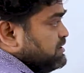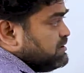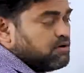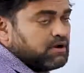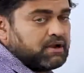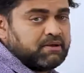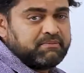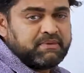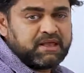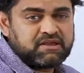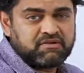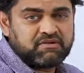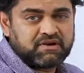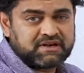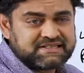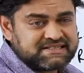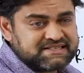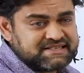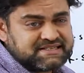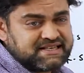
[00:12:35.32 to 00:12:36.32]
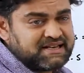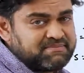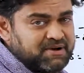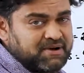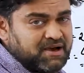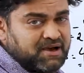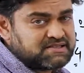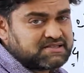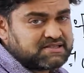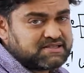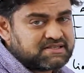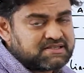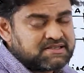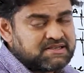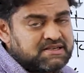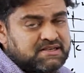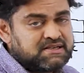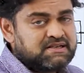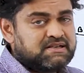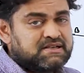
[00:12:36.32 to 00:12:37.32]
gonna make you understand about it,
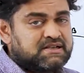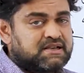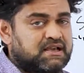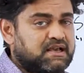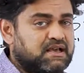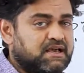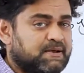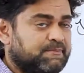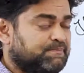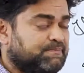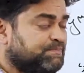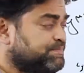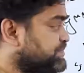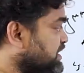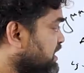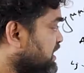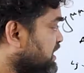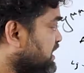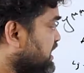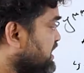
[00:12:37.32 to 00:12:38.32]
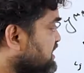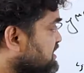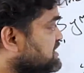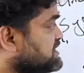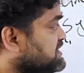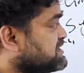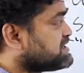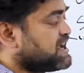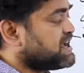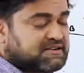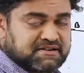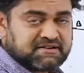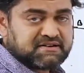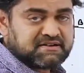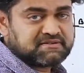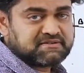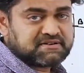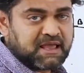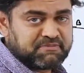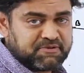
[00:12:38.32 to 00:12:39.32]
another
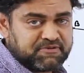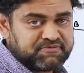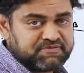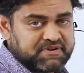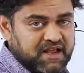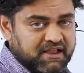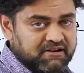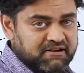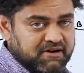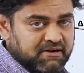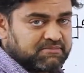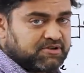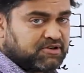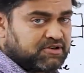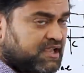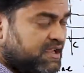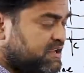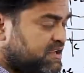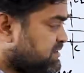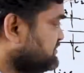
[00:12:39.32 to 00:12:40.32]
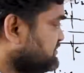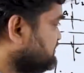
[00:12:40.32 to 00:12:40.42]
type of diagram, okay?